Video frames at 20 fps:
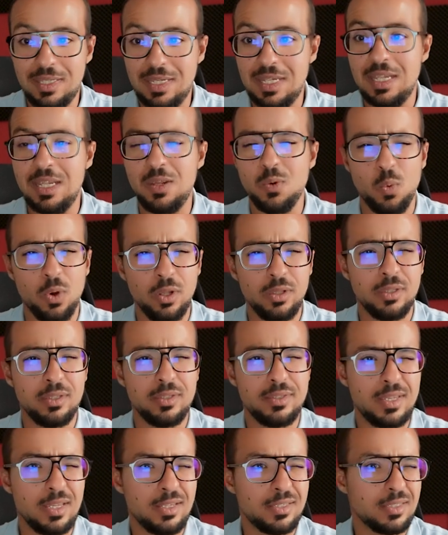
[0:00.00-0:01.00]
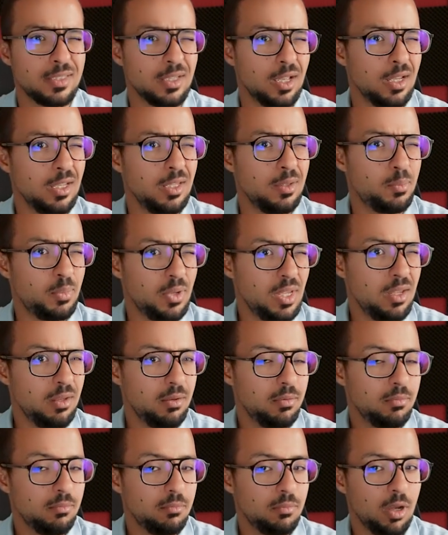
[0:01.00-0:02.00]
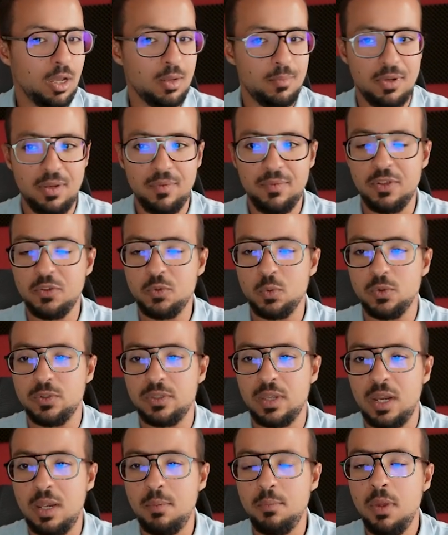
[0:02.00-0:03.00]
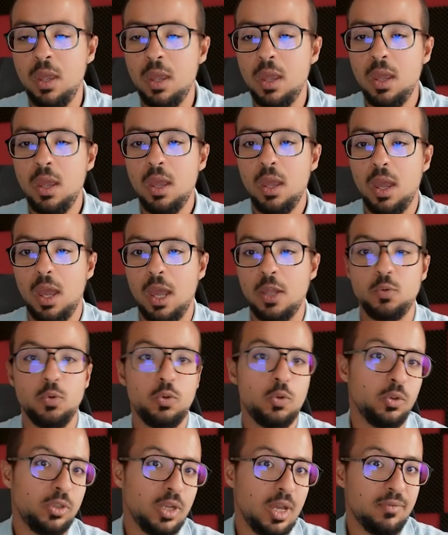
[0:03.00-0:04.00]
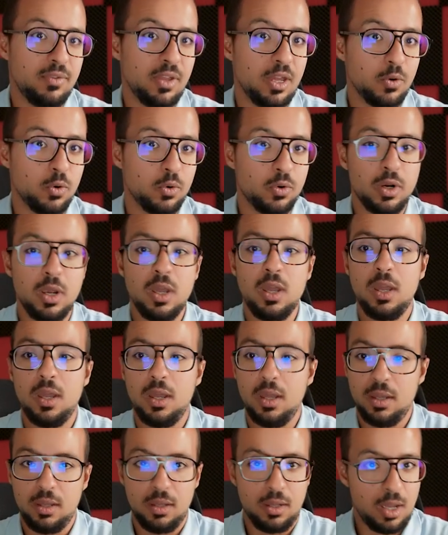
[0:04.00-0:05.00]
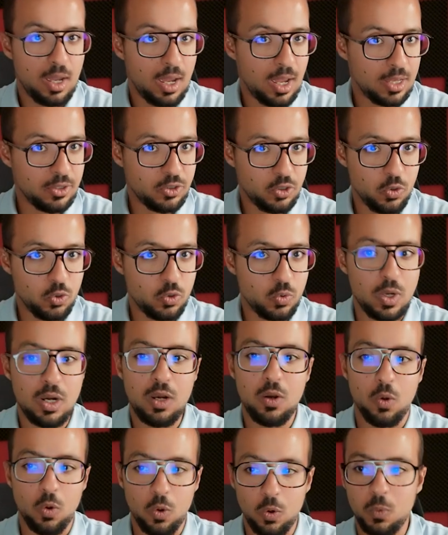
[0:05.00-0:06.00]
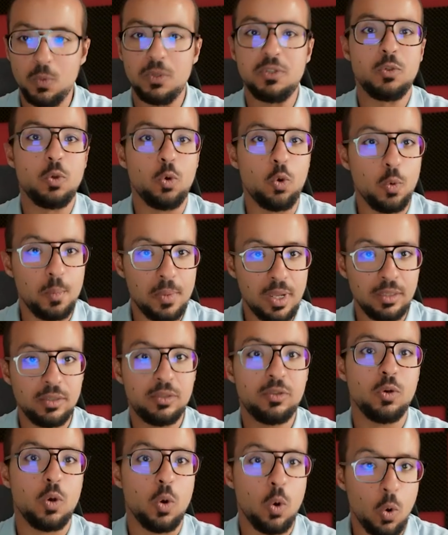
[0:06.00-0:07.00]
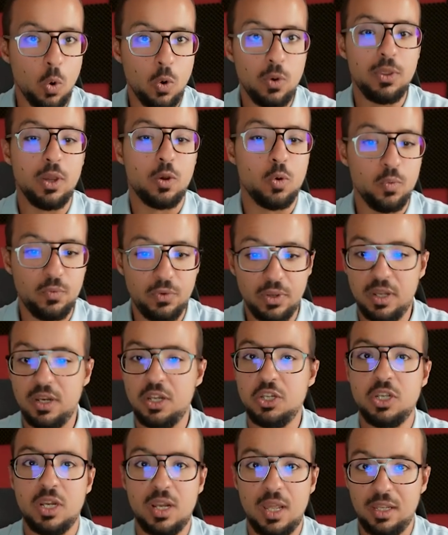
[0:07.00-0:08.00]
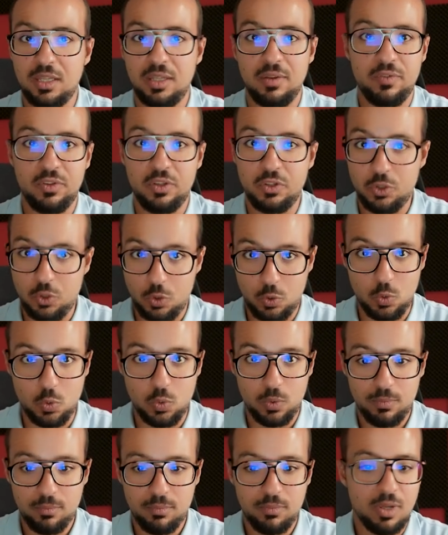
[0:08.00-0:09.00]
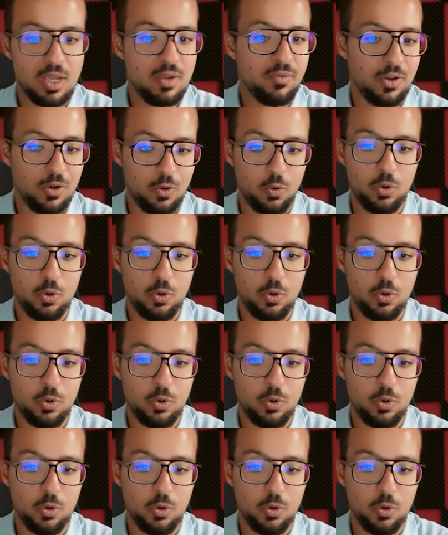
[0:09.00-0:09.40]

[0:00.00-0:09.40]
T169P. I believe this was the name and we don't have the error. As usual, always document all the configuration activities you do. If I